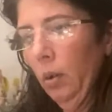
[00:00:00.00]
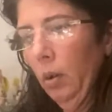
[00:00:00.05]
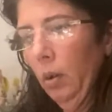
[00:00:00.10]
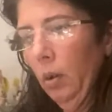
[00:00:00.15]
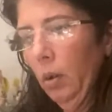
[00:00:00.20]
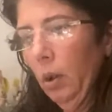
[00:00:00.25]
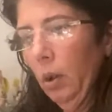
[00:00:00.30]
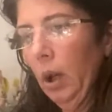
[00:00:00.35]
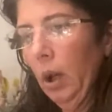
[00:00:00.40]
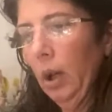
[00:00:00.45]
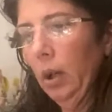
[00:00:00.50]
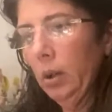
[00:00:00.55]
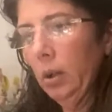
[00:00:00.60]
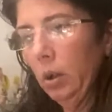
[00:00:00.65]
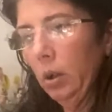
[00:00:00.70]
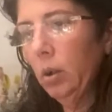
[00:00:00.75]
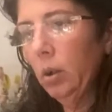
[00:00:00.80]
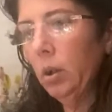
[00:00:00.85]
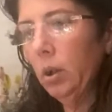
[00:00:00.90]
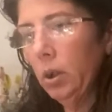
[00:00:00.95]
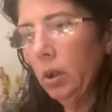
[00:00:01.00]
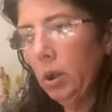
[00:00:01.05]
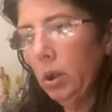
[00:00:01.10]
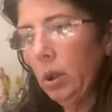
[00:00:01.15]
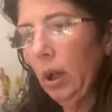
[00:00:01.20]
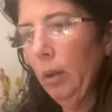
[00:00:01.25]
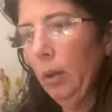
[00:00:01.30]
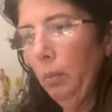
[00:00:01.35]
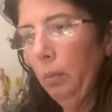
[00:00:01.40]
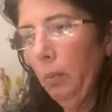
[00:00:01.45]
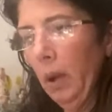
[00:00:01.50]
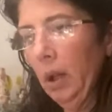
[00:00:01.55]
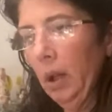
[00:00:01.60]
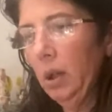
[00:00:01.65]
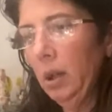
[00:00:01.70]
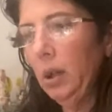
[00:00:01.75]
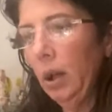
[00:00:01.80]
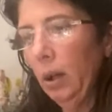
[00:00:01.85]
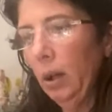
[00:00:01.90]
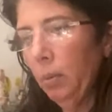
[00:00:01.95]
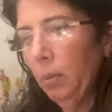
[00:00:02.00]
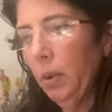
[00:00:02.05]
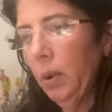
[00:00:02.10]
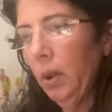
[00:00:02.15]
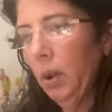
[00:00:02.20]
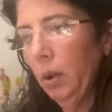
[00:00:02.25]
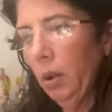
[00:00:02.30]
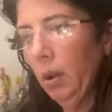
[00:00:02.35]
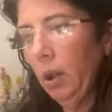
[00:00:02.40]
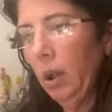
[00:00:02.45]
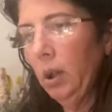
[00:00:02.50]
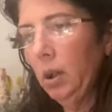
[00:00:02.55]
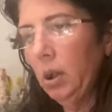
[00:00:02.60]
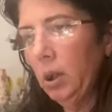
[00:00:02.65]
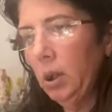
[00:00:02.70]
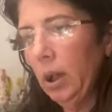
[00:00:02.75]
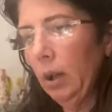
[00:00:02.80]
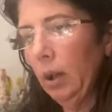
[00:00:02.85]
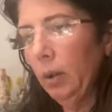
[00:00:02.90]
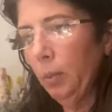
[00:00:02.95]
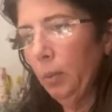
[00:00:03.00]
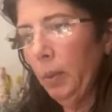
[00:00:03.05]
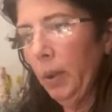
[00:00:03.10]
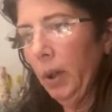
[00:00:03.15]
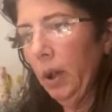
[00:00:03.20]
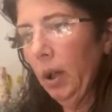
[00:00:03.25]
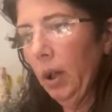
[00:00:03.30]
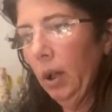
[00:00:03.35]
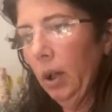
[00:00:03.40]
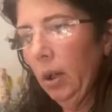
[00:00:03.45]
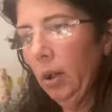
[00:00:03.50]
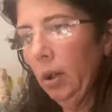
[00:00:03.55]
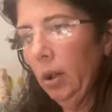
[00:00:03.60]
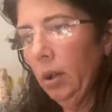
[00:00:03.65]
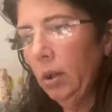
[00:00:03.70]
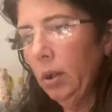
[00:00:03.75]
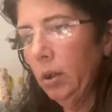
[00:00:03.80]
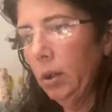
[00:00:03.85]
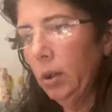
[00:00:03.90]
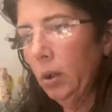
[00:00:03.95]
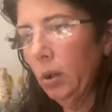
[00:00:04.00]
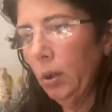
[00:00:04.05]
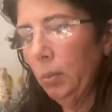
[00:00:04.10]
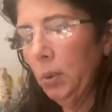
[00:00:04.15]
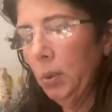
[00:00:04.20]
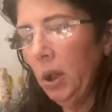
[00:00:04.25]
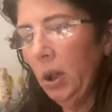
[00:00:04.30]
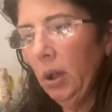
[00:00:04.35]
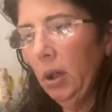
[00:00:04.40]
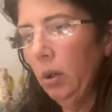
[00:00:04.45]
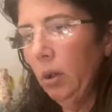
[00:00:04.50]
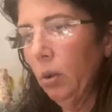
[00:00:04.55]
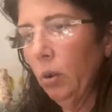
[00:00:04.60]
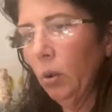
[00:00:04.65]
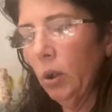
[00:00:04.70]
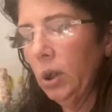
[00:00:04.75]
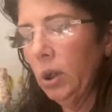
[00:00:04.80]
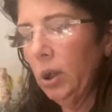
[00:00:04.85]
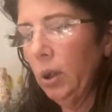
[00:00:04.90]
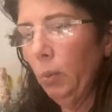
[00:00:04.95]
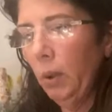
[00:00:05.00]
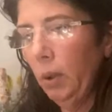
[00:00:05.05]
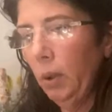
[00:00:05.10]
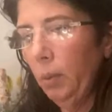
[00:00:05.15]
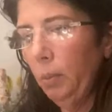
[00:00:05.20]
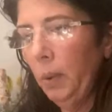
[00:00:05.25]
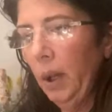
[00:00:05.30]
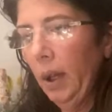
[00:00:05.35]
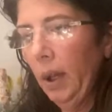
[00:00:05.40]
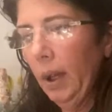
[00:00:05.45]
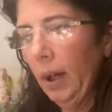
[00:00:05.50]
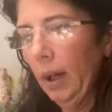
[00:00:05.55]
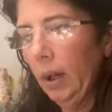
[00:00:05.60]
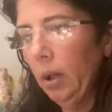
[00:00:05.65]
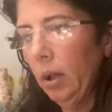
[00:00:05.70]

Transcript: Okay, hers I may definitely just have to put it in the description, and of course it will be there.